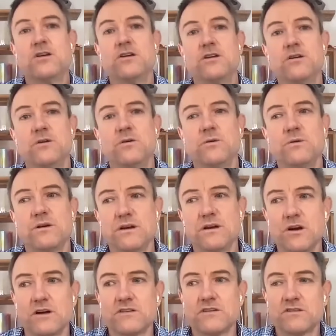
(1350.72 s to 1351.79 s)
You
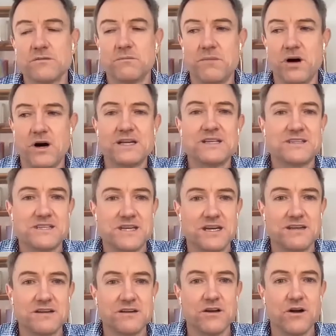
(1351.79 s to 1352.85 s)
got some
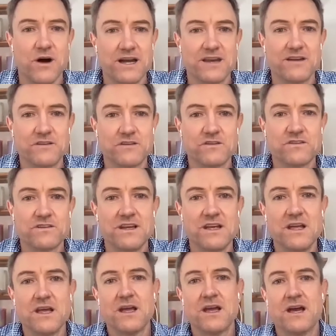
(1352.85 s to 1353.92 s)
mindset guidance.
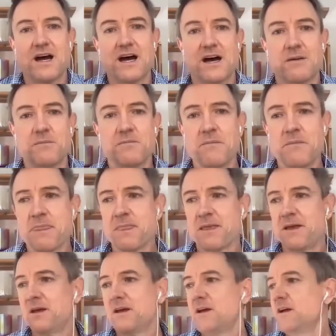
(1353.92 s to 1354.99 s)

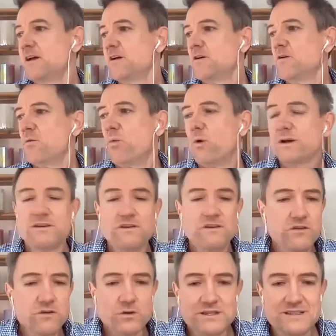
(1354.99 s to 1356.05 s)
What
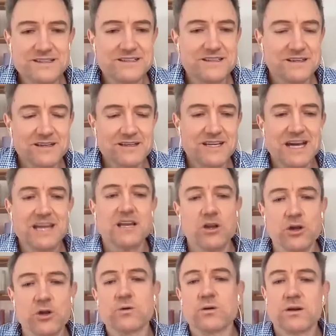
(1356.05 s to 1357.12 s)
does your day
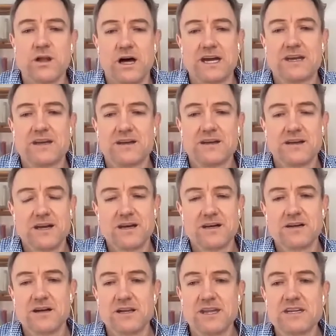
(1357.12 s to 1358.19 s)
look like?
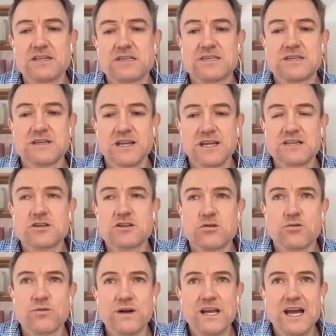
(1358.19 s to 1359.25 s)
Let's
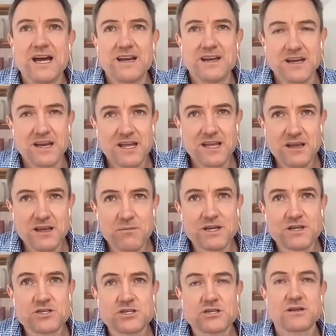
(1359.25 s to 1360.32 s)
create an
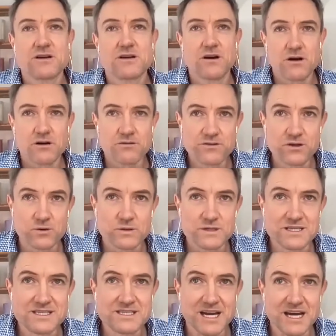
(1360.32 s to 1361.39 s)
image of
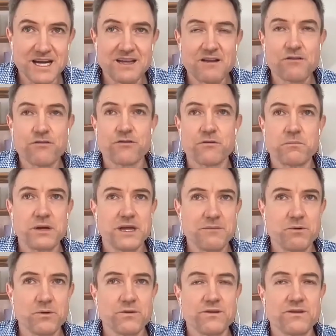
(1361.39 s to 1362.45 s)
your day for
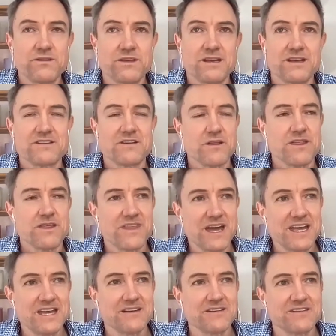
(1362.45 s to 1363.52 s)
people so that
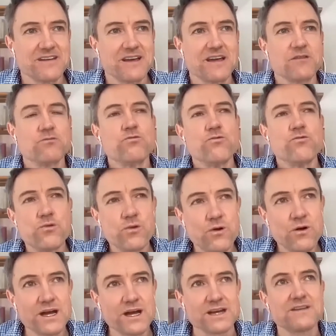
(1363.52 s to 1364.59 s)
they can say,
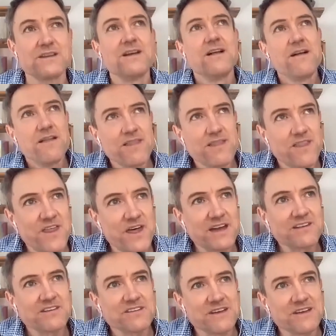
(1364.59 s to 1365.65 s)
right,
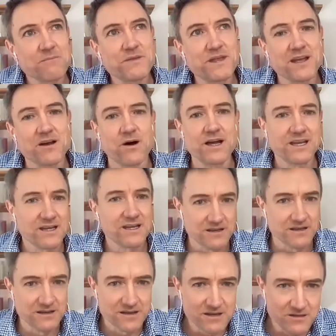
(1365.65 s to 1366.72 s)
that's something I
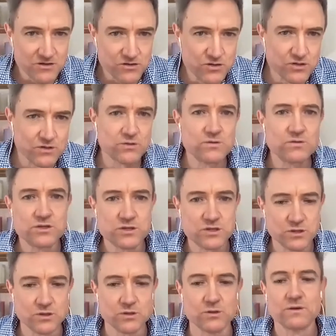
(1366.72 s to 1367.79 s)
can do
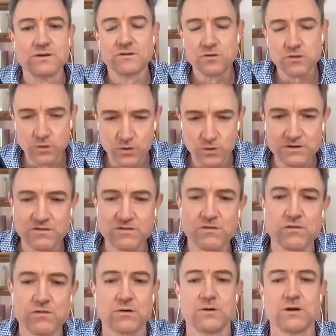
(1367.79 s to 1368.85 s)
too. Talk us
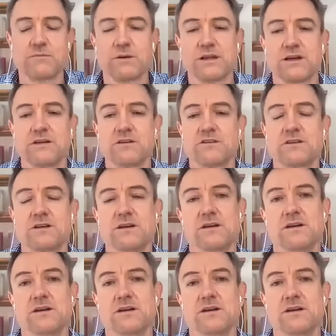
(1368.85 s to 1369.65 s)
through it, please.